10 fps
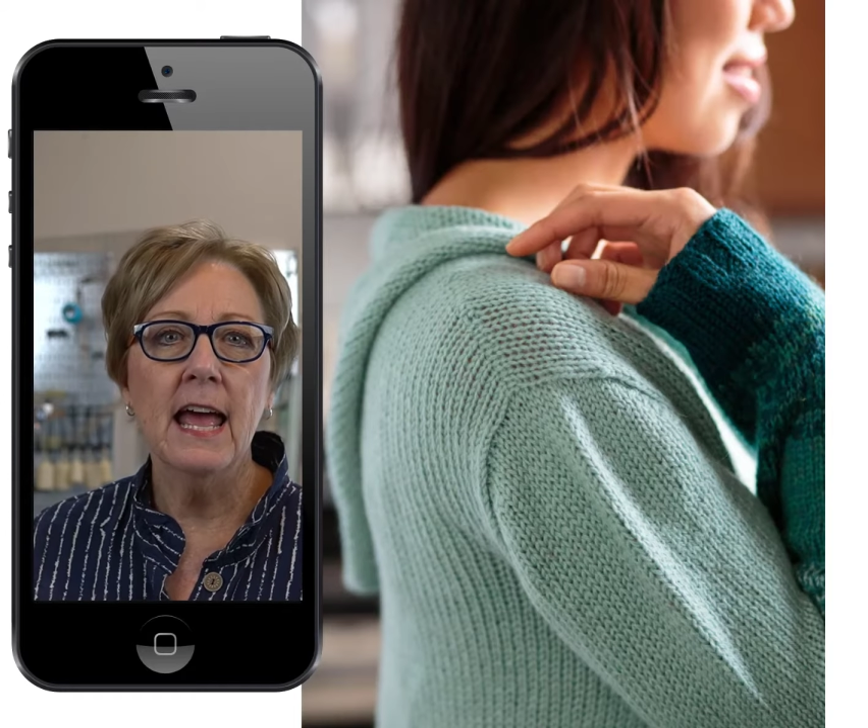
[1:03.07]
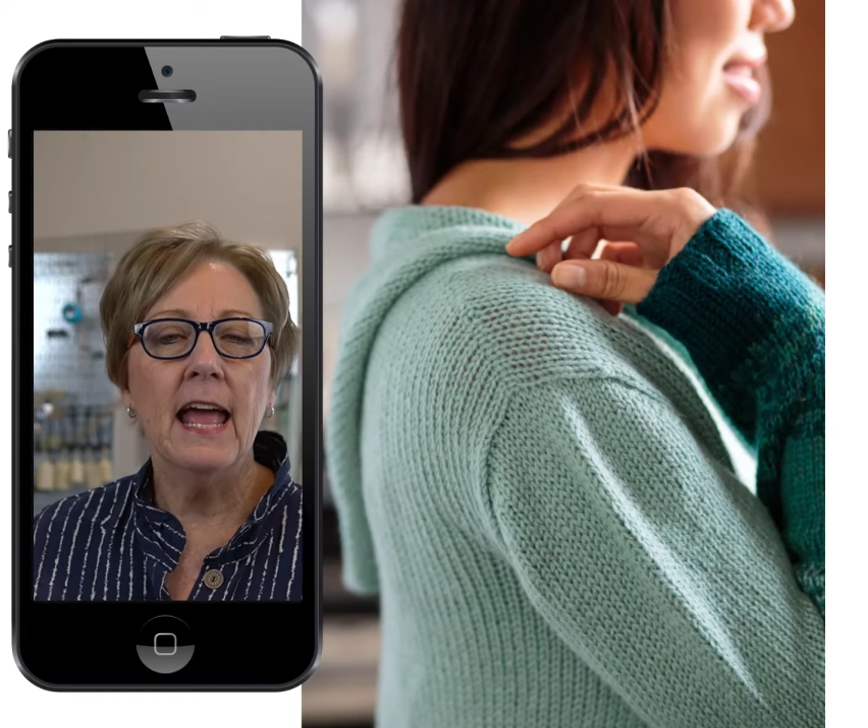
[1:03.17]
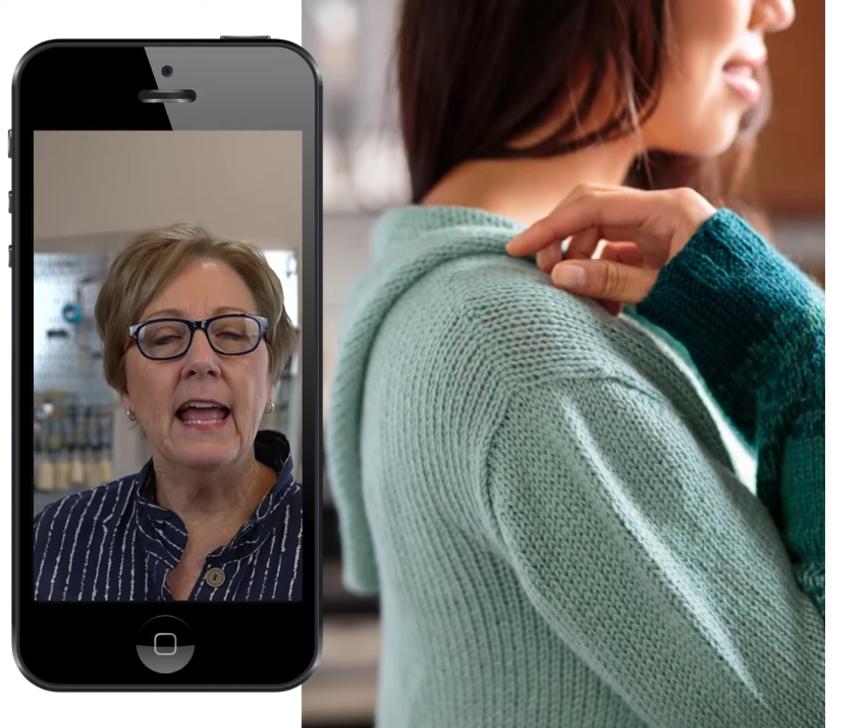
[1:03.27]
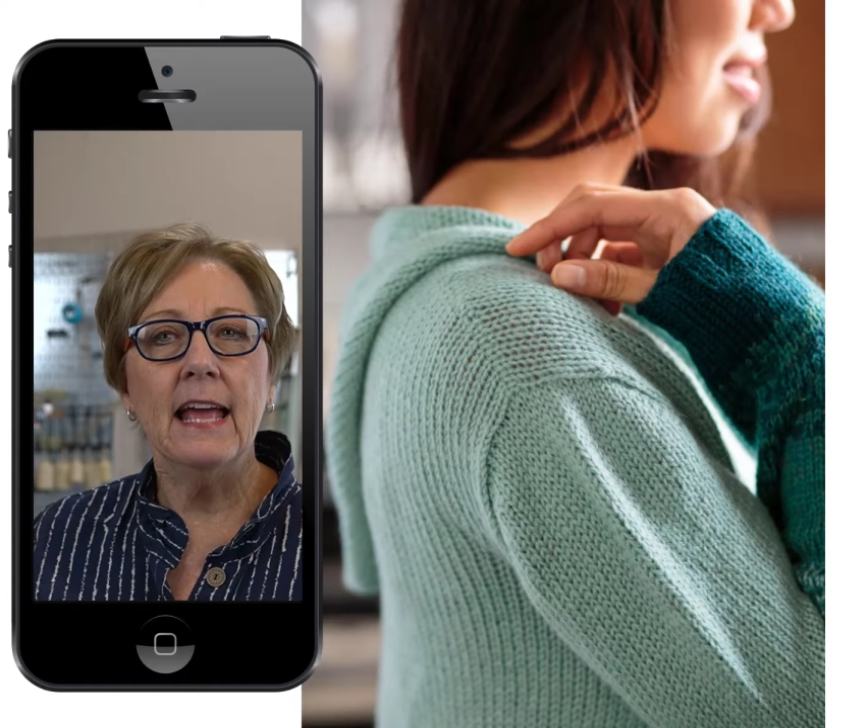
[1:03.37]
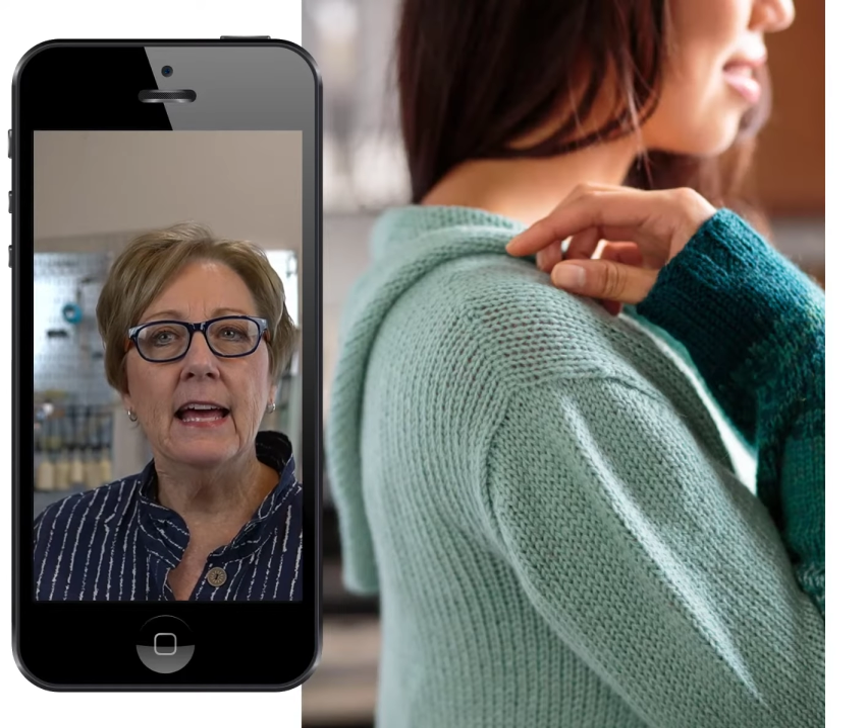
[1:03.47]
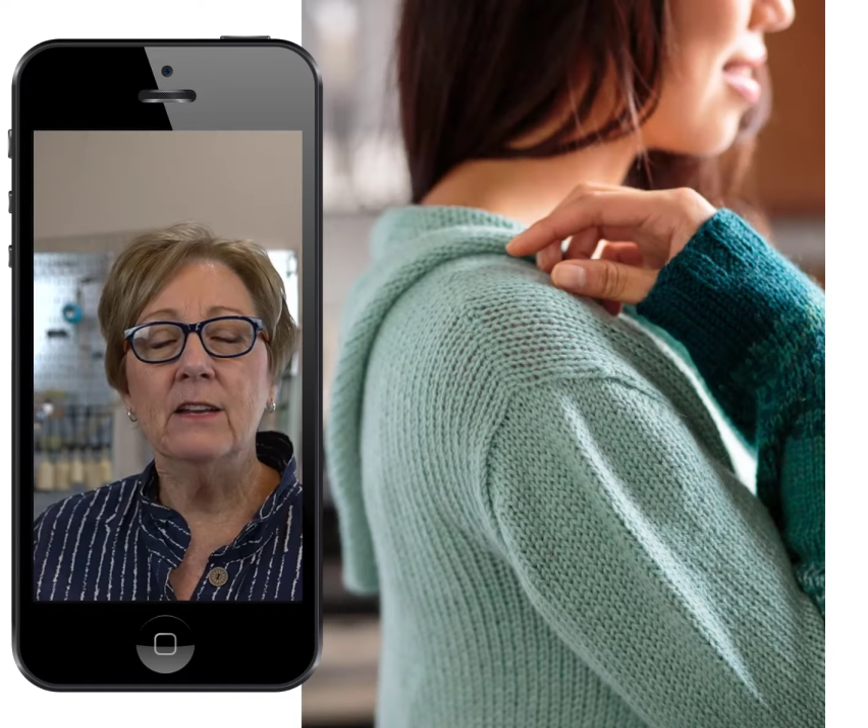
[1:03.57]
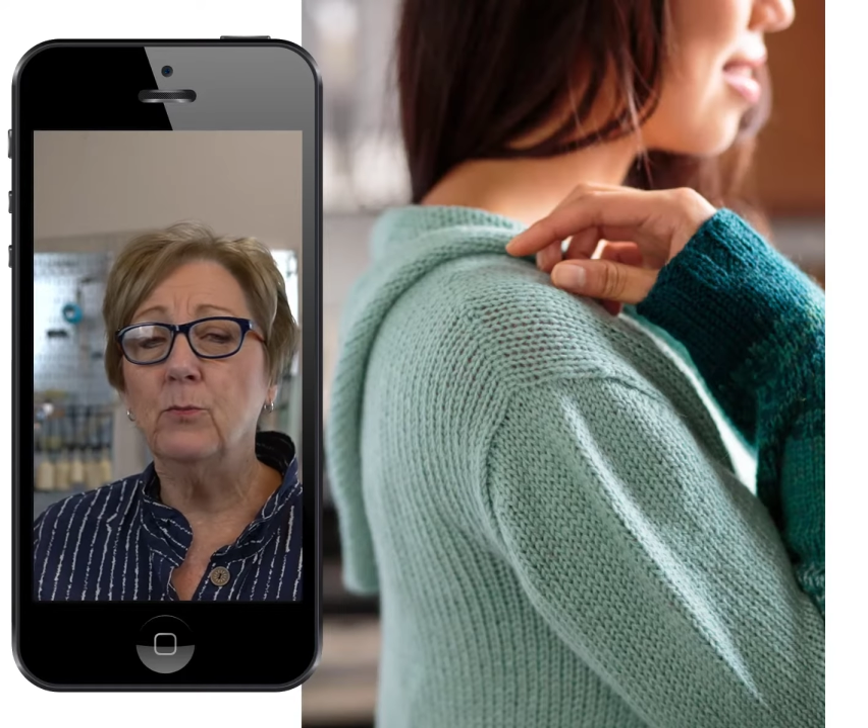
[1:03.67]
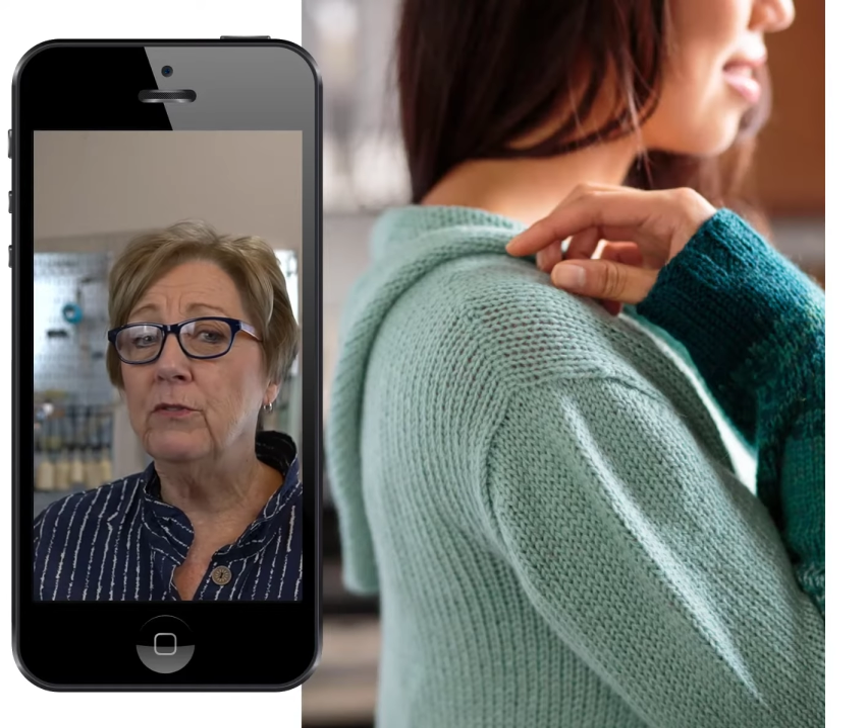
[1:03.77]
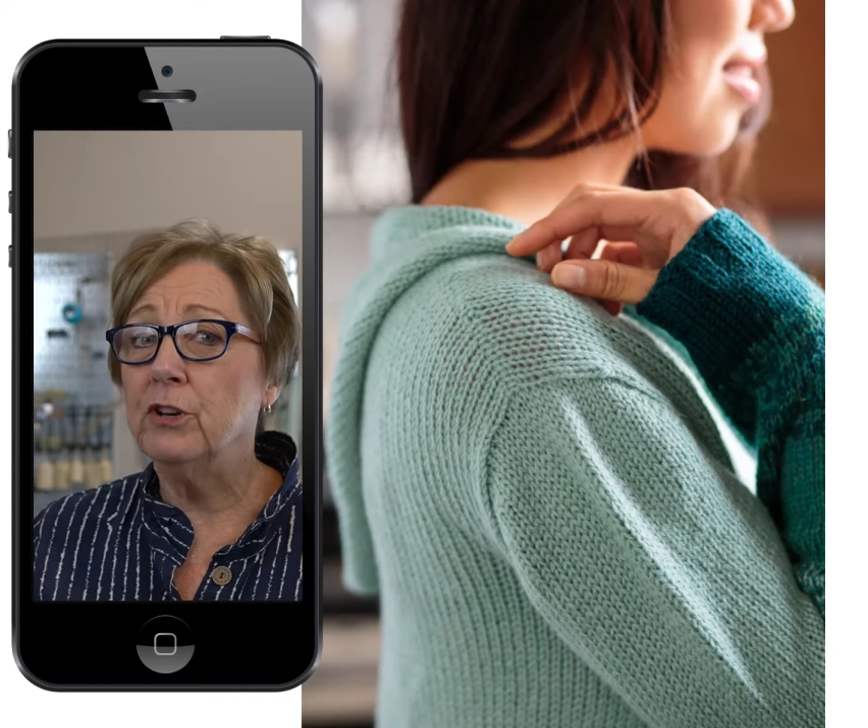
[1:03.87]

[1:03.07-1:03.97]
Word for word: and we've